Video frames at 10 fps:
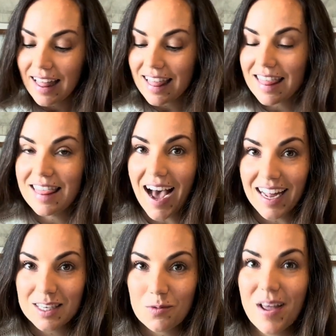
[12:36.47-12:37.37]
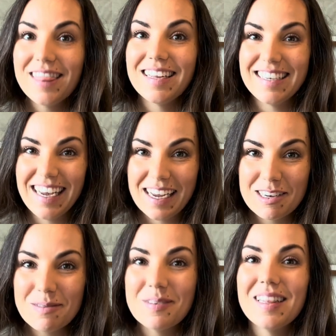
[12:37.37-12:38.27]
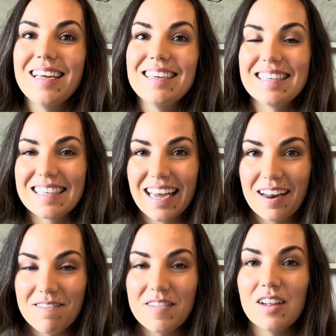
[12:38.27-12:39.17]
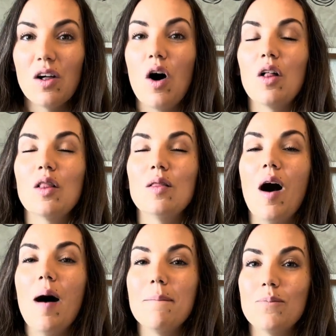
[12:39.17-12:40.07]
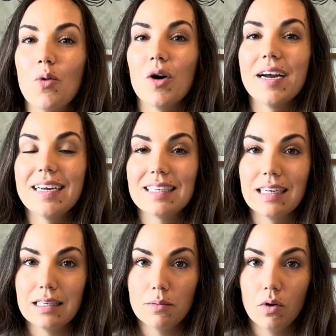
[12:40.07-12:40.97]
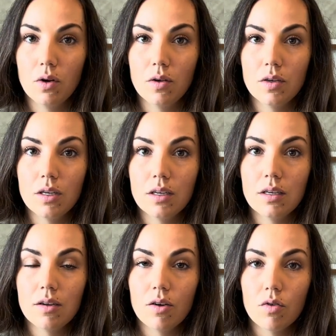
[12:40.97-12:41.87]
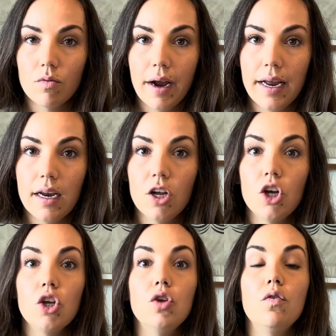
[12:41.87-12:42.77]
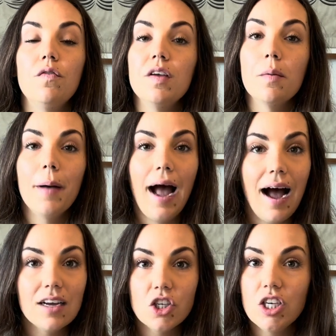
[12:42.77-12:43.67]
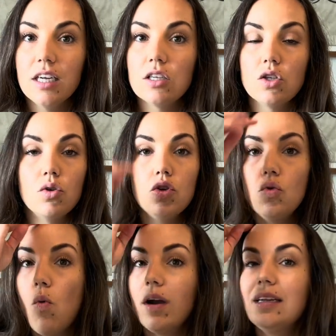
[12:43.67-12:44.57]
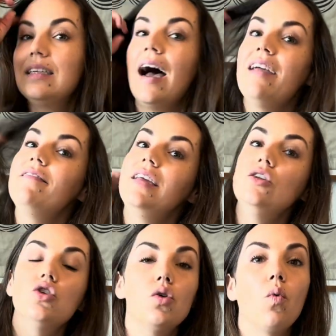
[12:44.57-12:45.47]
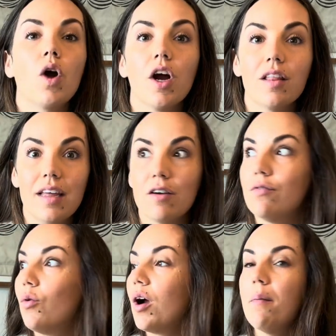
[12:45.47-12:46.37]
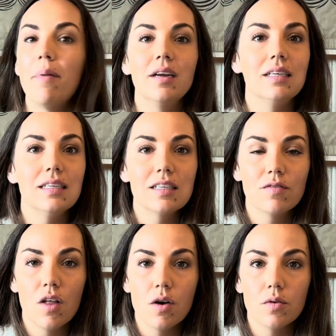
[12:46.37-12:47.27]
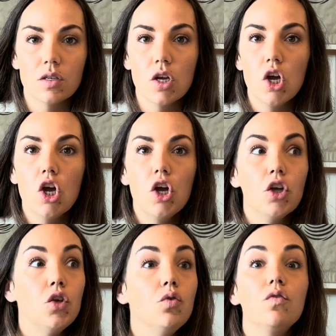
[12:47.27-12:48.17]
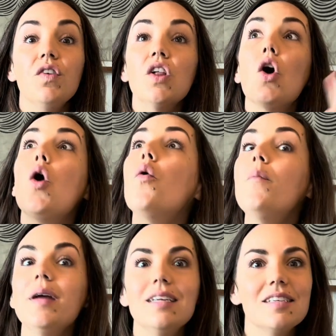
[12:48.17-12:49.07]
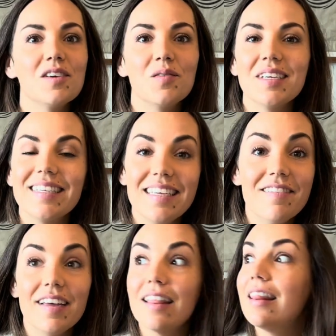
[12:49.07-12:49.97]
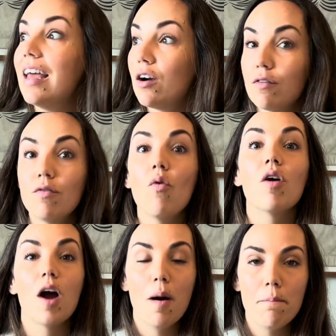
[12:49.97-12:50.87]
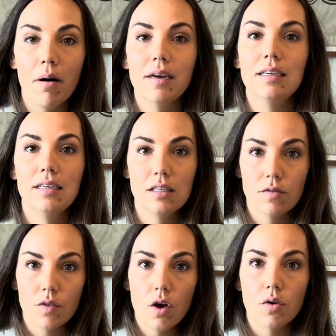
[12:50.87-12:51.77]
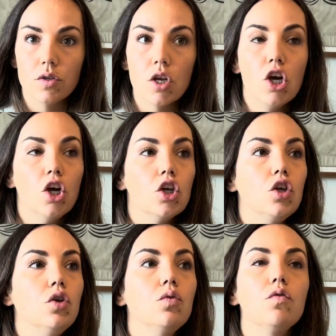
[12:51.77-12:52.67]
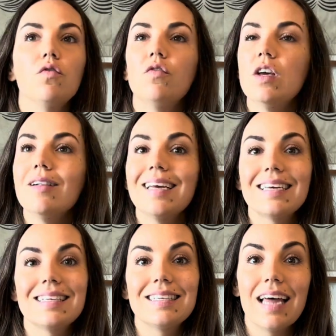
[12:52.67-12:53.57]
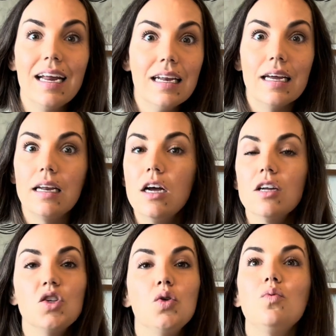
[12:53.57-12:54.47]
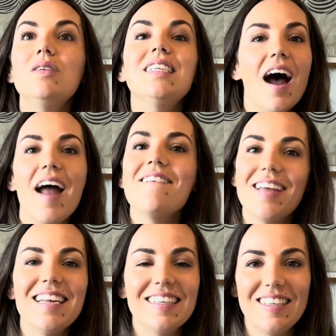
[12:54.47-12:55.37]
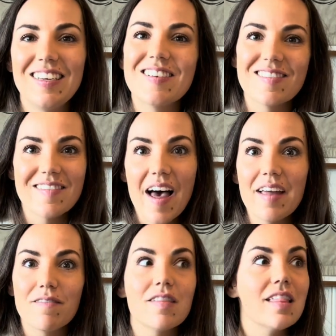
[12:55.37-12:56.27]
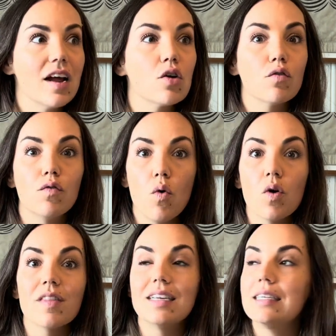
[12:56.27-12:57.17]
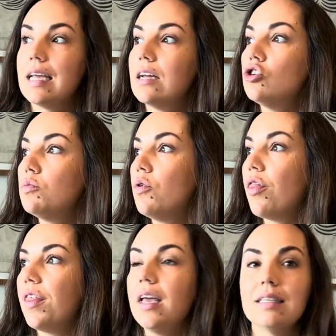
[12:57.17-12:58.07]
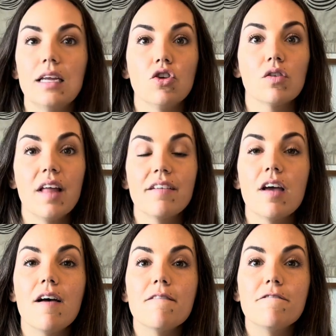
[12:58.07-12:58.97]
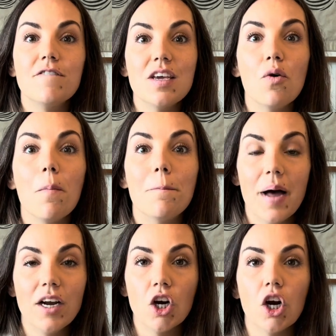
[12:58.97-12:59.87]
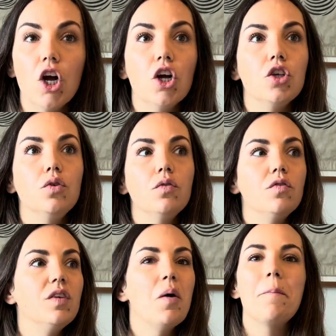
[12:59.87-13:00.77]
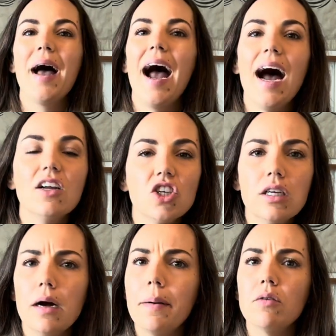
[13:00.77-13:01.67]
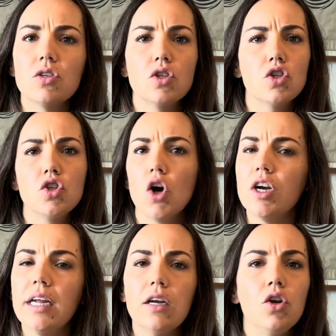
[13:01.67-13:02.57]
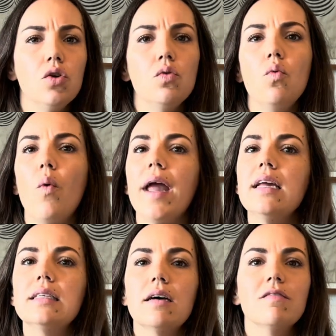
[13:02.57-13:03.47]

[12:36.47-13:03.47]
that's when the tangible things can feel a lot more accessible, right? You feel passionate, so you want to dive into work, therefore abundance flows. You feel open to receiving, therefore abundance flows. You feel excited to dive into your life, therefore the tangible things in your life feel better. You feel passionate about starting new ways of